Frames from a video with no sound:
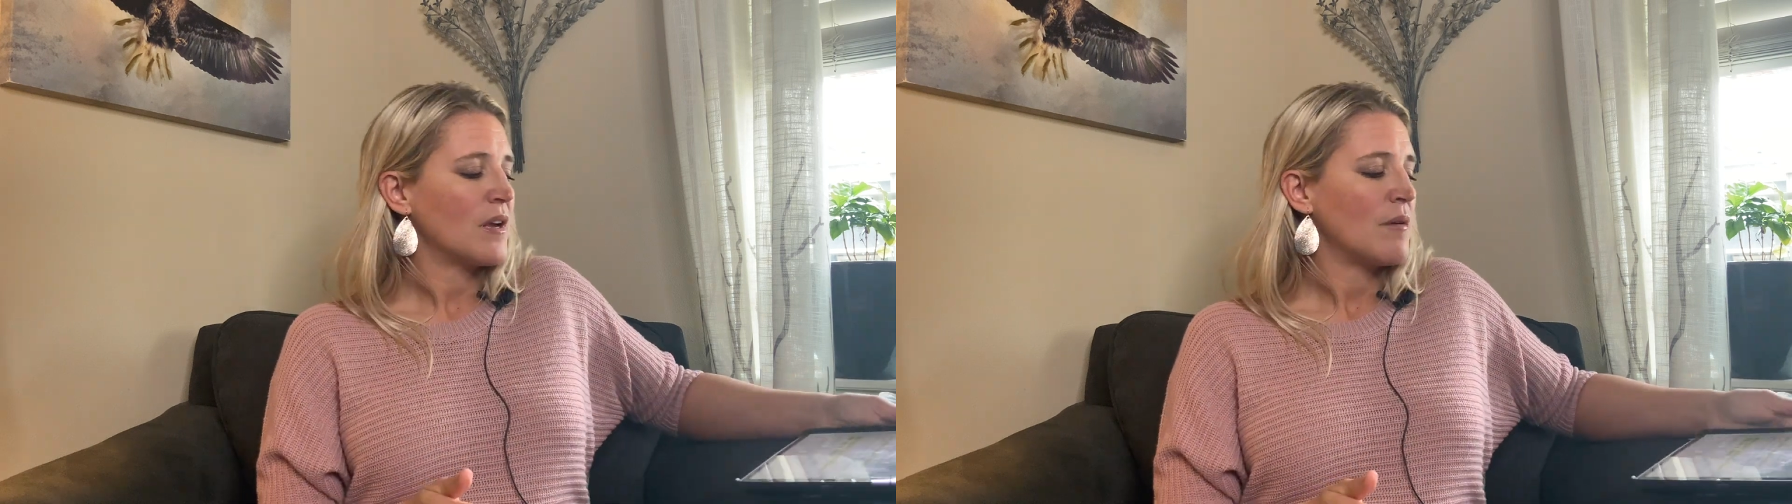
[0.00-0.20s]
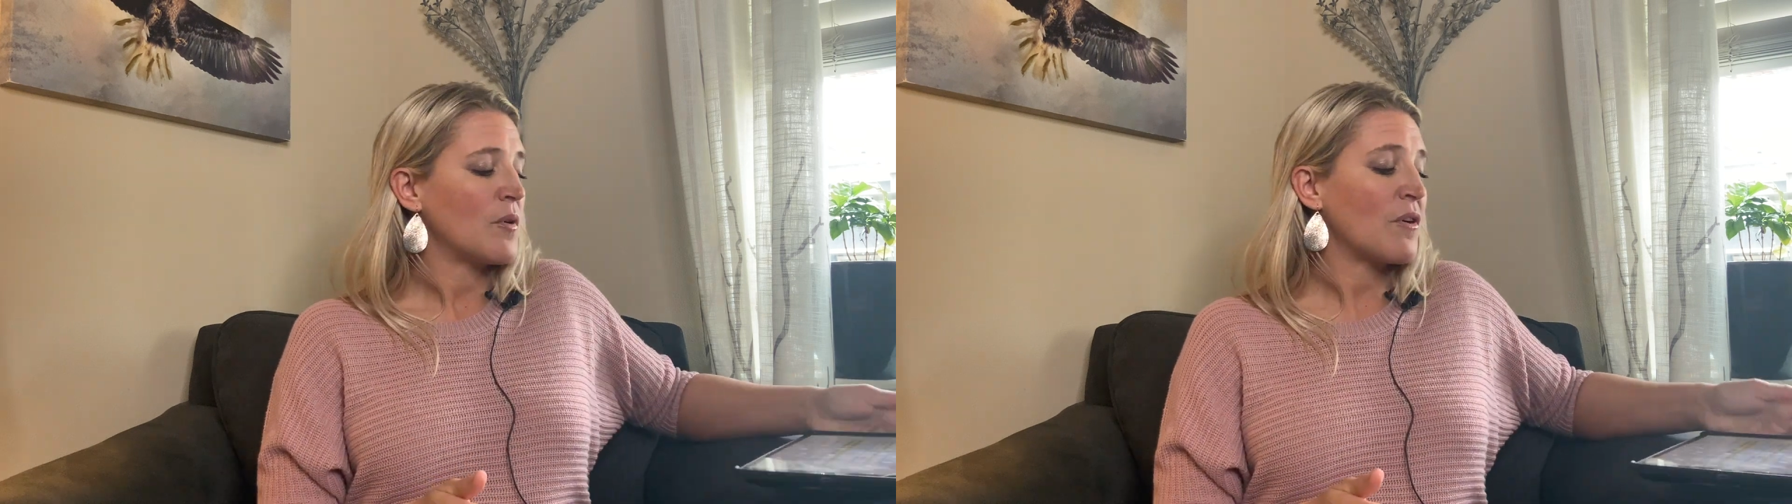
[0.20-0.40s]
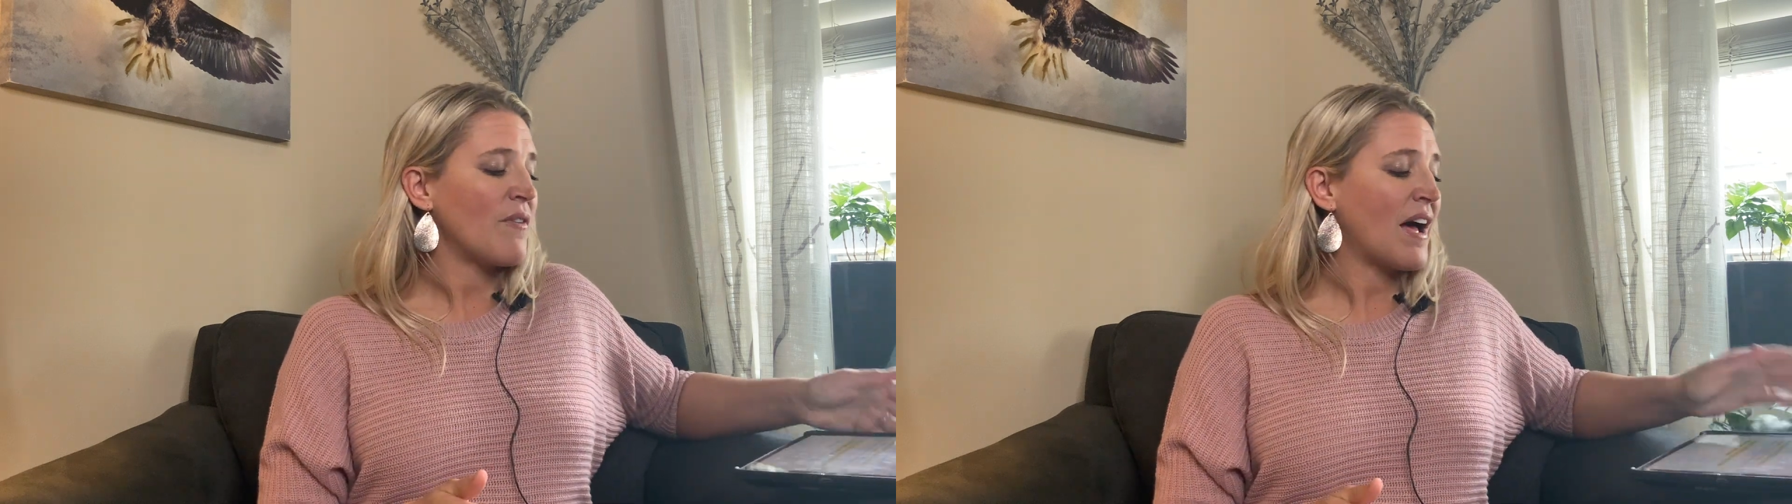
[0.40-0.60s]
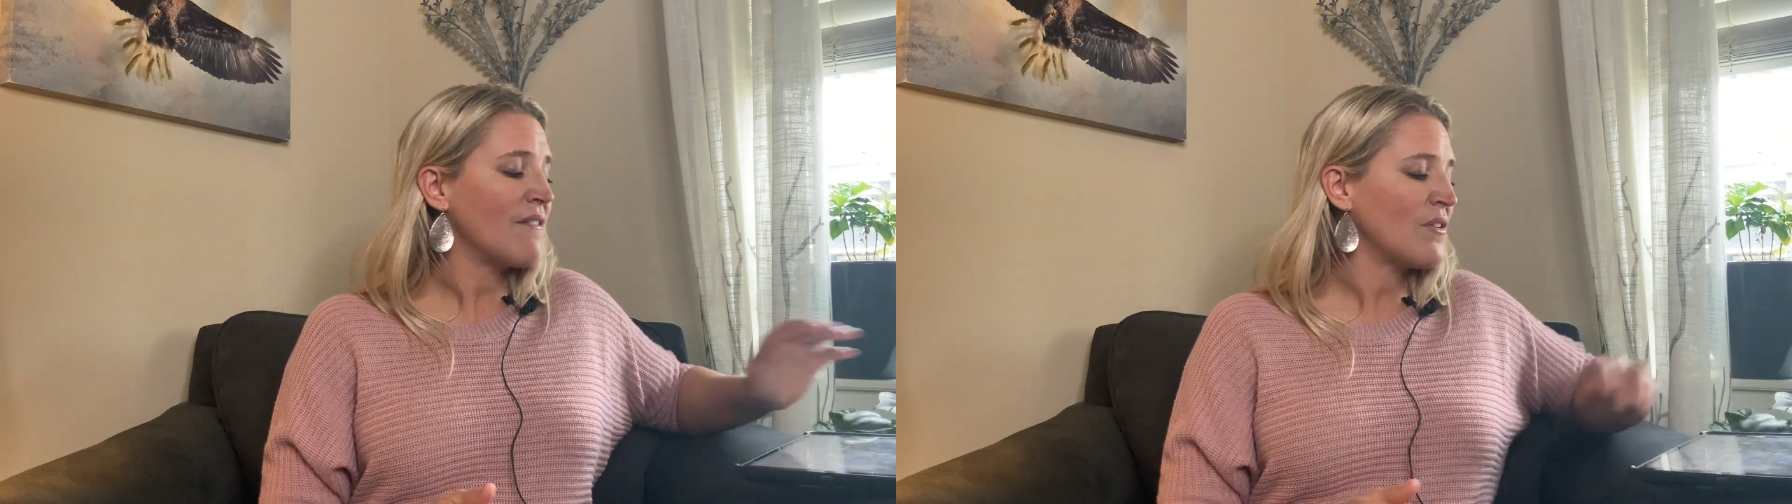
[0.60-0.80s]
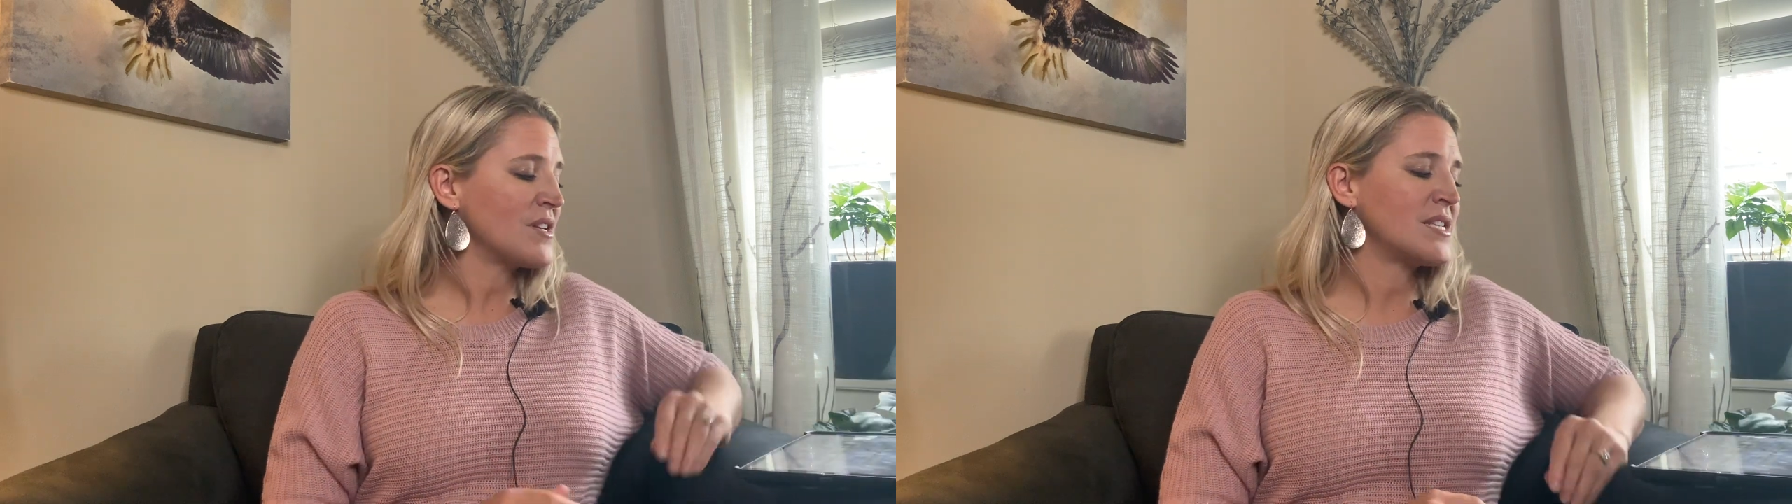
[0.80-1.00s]
A
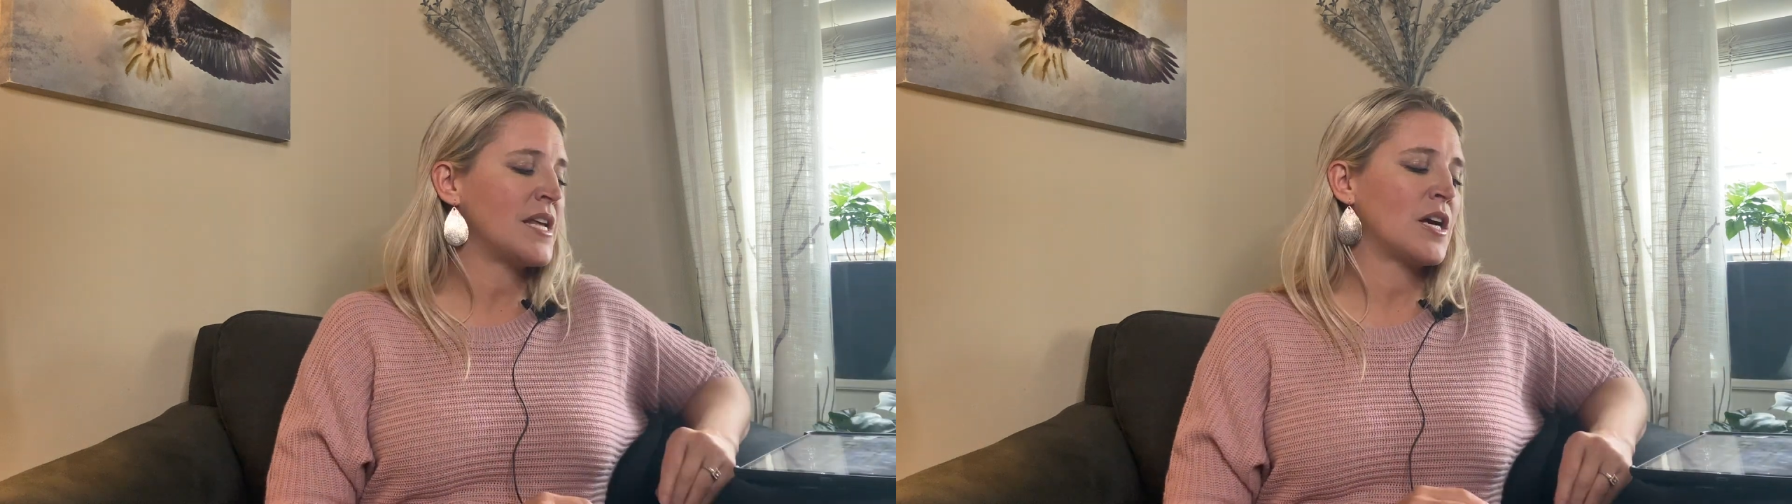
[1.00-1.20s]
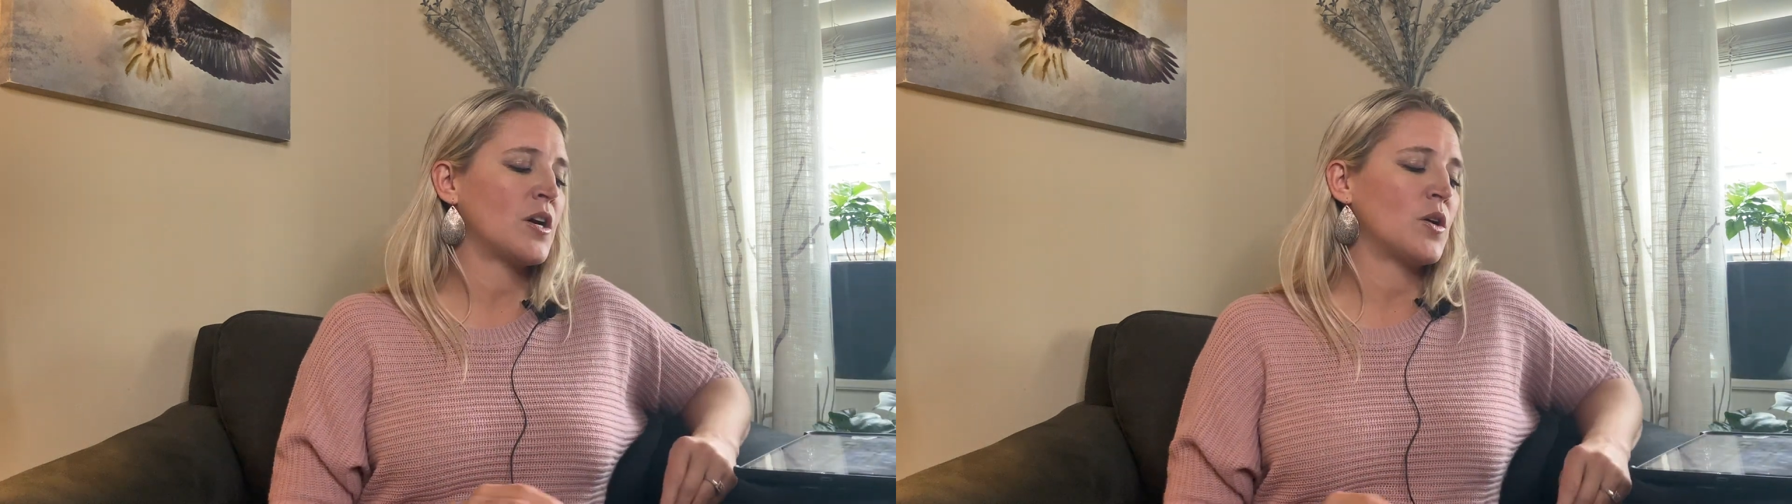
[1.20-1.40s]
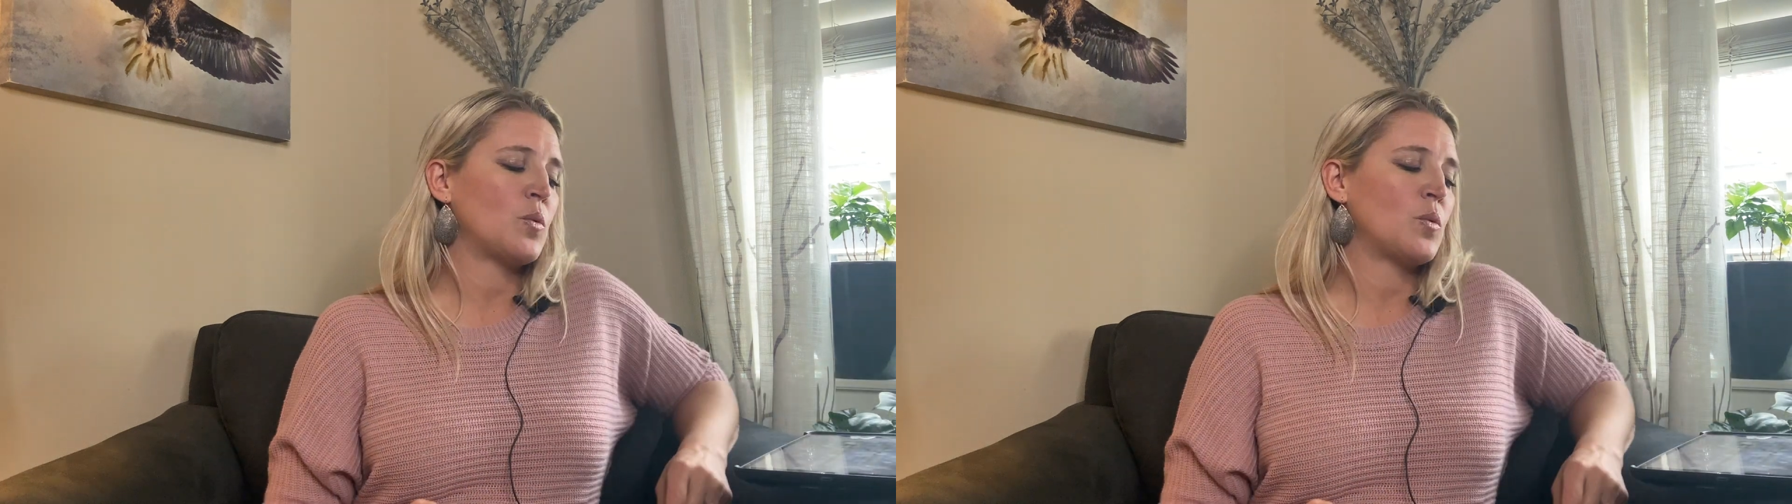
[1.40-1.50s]
revival is near.